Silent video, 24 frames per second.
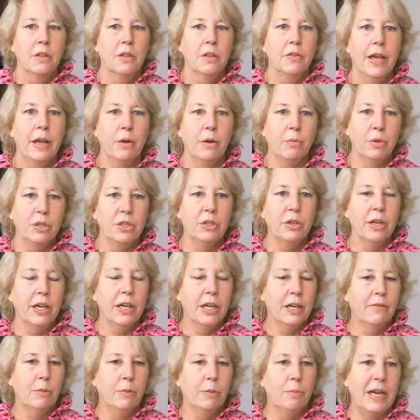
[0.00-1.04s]
that when you
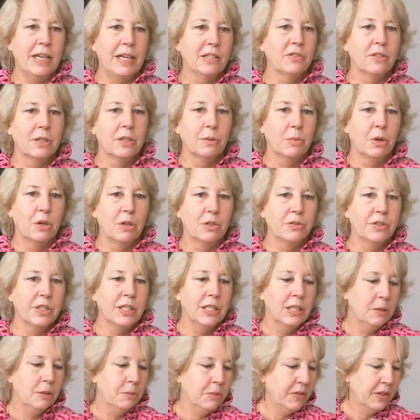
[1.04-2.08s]
have a basketball team,